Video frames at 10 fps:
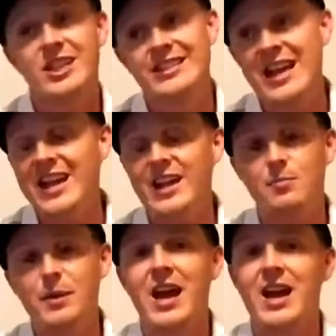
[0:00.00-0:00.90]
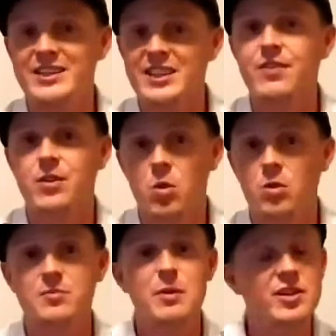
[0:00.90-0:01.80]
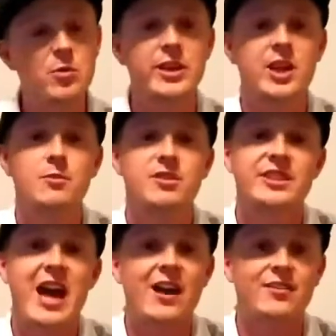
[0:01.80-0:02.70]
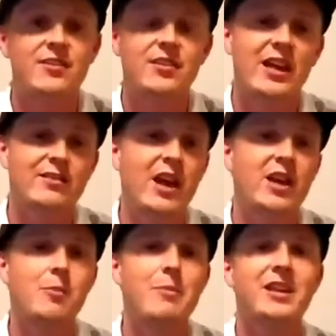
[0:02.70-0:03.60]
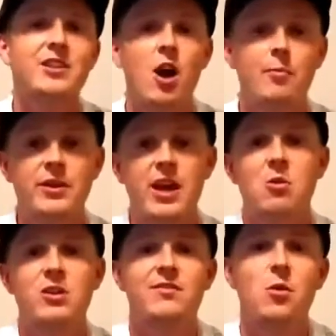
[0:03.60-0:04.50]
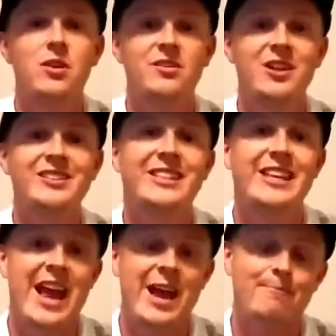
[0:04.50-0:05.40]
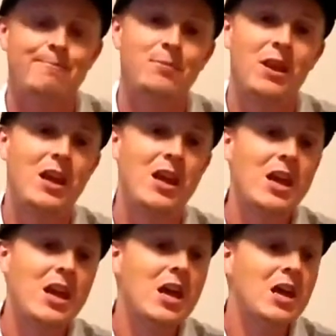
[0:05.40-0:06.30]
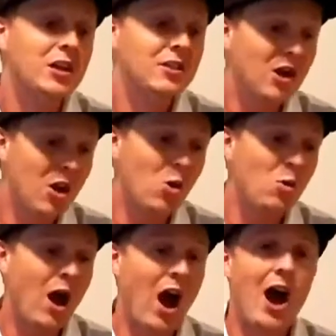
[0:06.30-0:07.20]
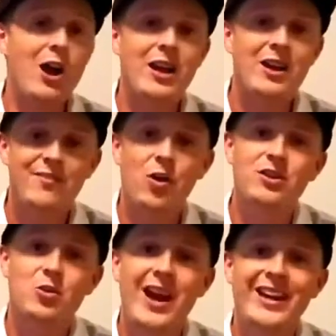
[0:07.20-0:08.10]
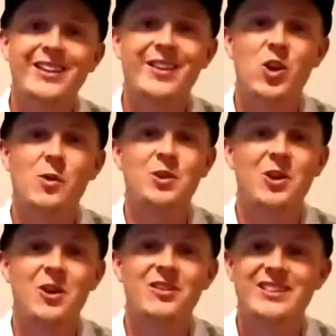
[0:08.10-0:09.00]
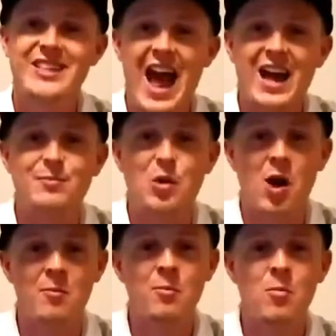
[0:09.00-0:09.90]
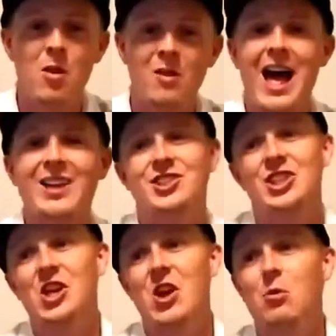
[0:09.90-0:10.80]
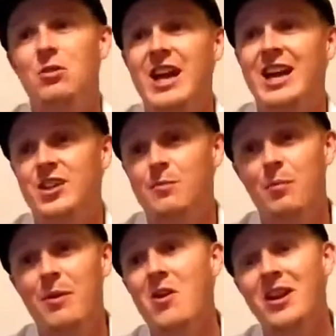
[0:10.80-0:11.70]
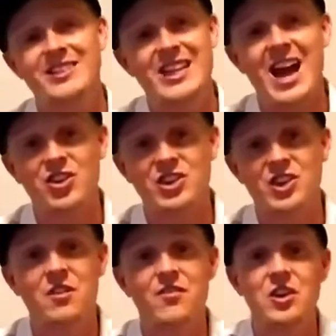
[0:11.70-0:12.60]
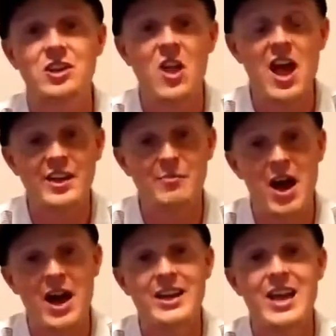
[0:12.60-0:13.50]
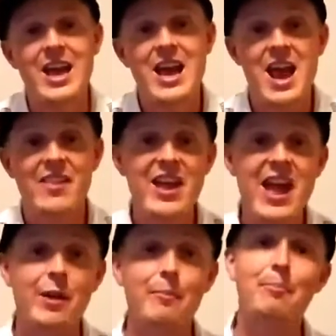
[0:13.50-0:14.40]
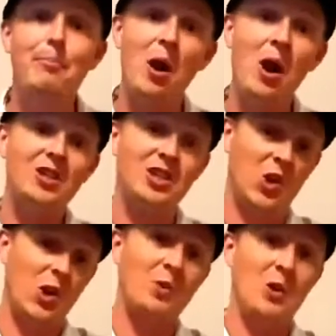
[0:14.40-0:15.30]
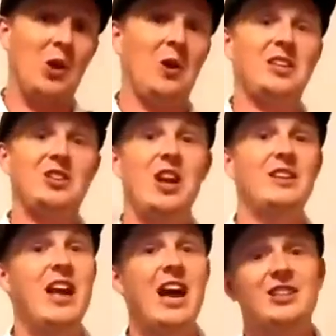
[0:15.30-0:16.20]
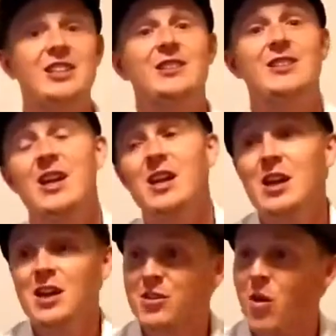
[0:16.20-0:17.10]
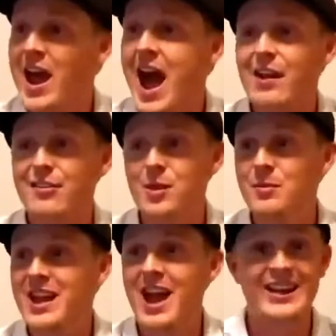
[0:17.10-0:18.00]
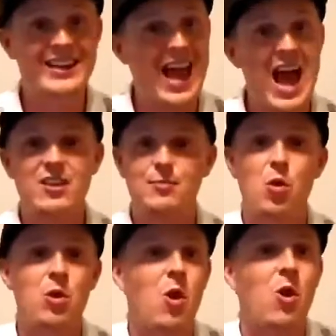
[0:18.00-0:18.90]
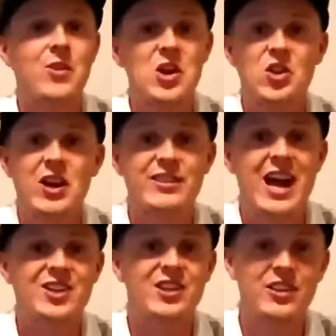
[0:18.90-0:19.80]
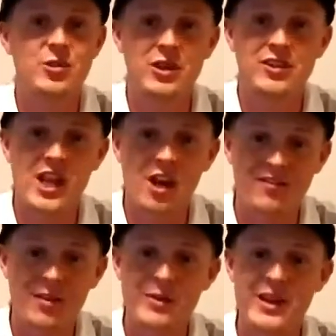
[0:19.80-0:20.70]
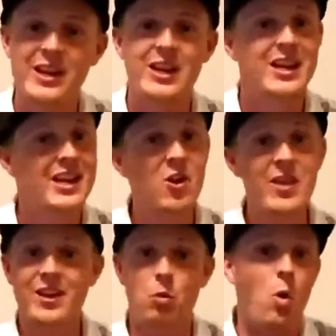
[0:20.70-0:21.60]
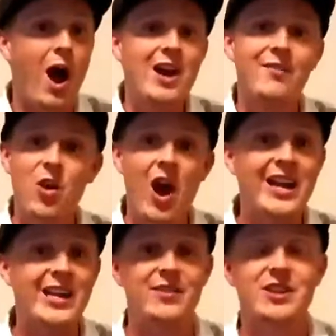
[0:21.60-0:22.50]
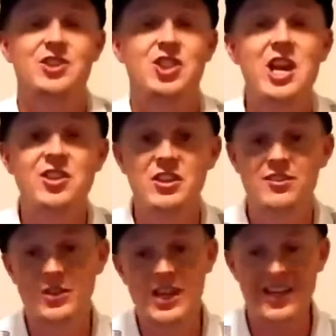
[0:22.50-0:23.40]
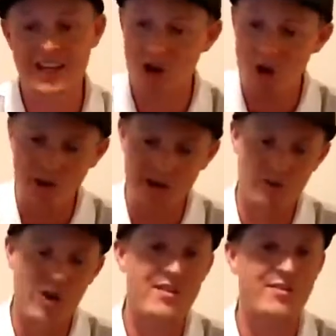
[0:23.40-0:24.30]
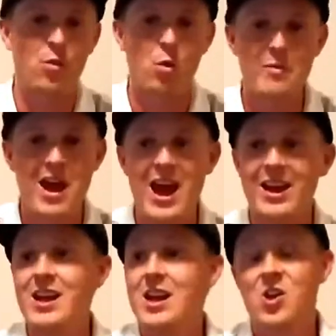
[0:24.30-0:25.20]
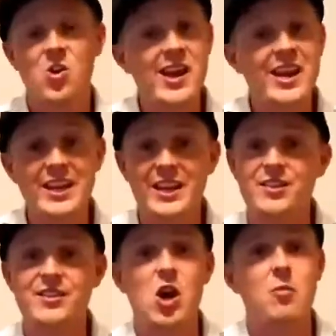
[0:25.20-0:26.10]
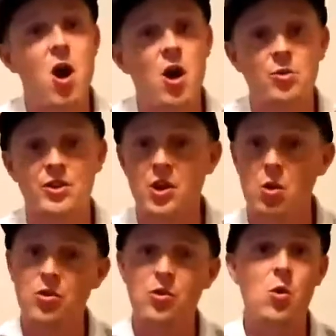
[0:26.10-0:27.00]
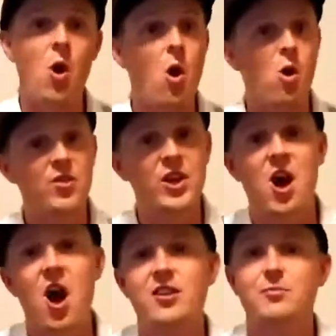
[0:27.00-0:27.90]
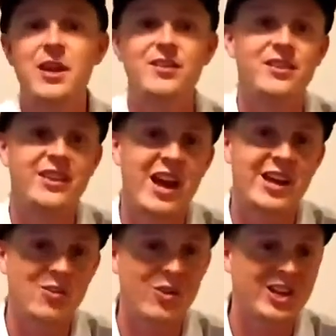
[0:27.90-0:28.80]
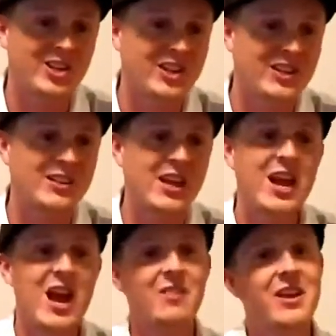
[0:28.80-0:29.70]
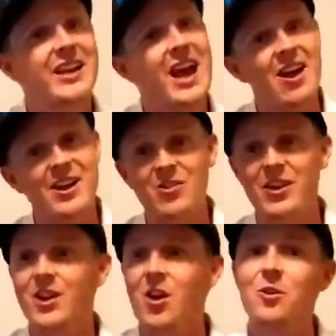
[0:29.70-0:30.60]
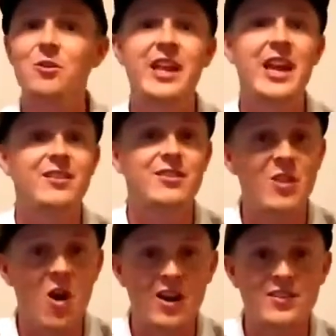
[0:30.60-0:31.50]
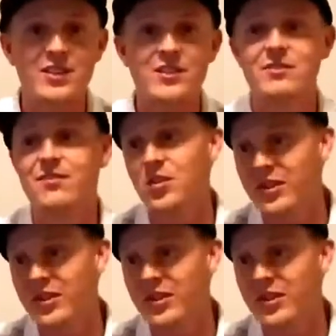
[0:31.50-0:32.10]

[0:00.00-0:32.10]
To date, it's been kind of difficult, especially when it comes to taxes, and that's kind of the main topic I want to focus on today. So I first ran into the cryptocurrency tax problem last year. I was actually preparing a tax return for a client of mine, and they had a bunch of cryptocurrency transactions. So I asked them to kind of export all of their transactions into Excel for me. You know, they had a wide variety of exchanges, so getting it all into the right format, creating an Excel model to go through all of the cost basis calculations, and then calculating all those gains and losses and